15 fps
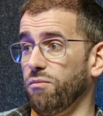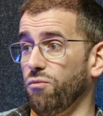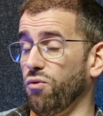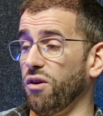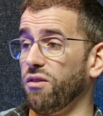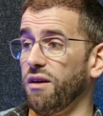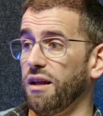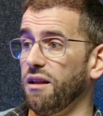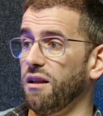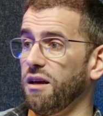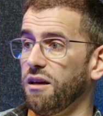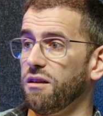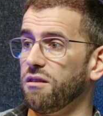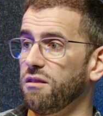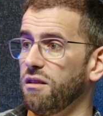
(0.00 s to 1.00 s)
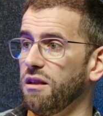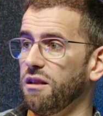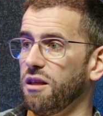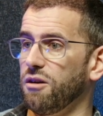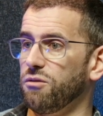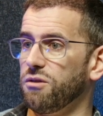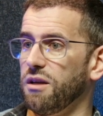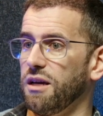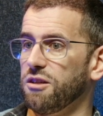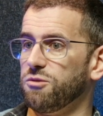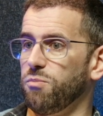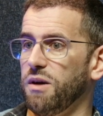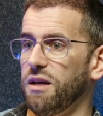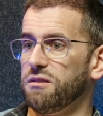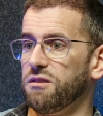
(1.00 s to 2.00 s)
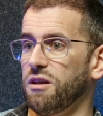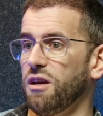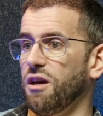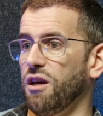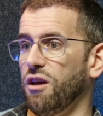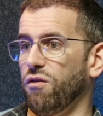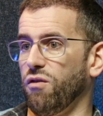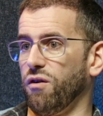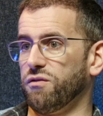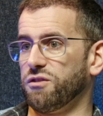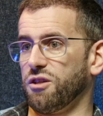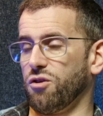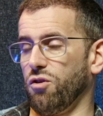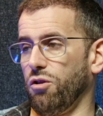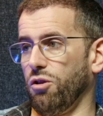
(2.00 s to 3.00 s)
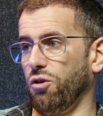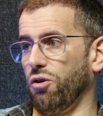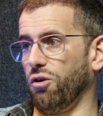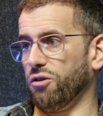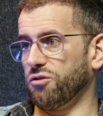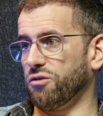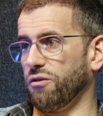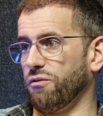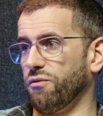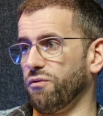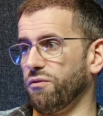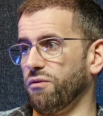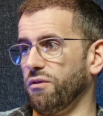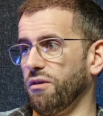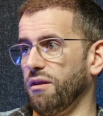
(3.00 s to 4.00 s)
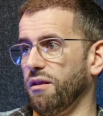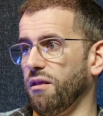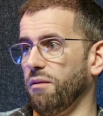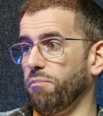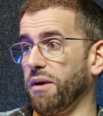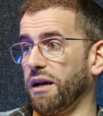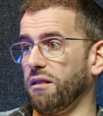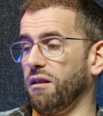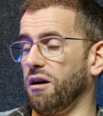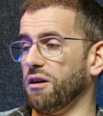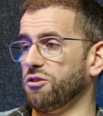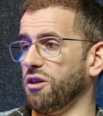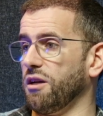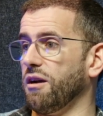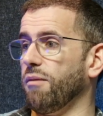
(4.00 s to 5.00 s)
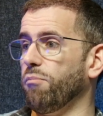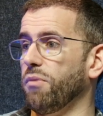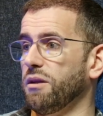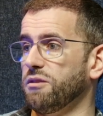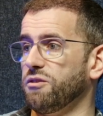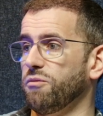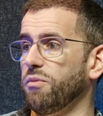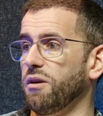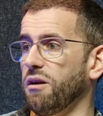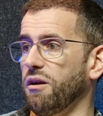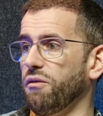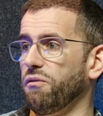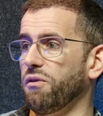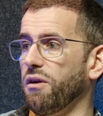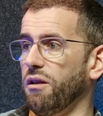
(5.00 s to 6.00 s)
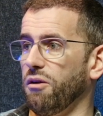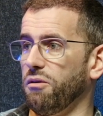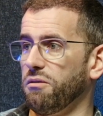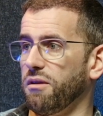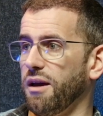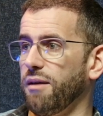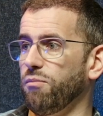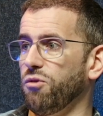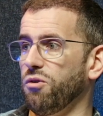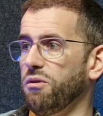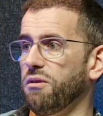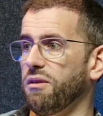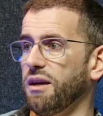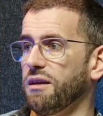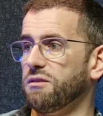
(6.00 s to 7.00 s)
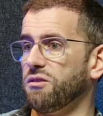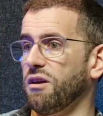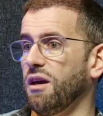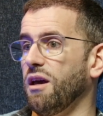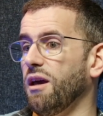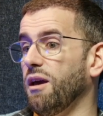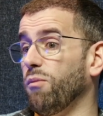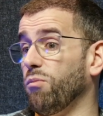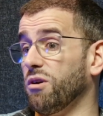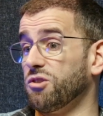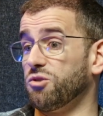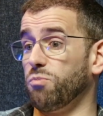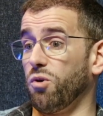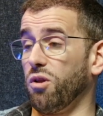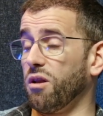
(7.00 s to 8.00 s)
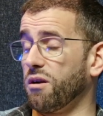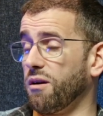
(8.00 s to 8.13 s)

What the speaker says: within like the legal tech space. You've obviously got lots of big, large incumbents who've been around for a long time doing things, but smaller